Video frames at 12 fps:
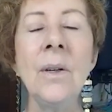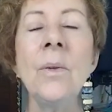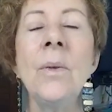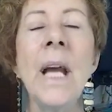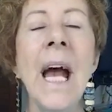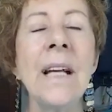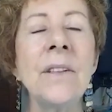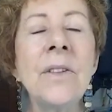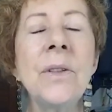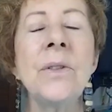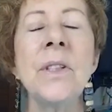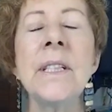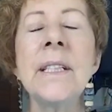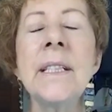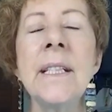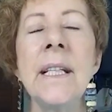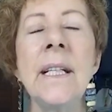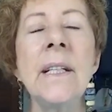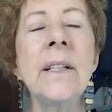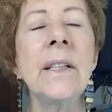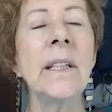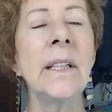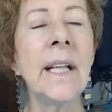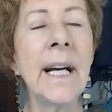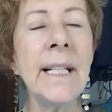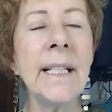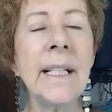We ask you to see the light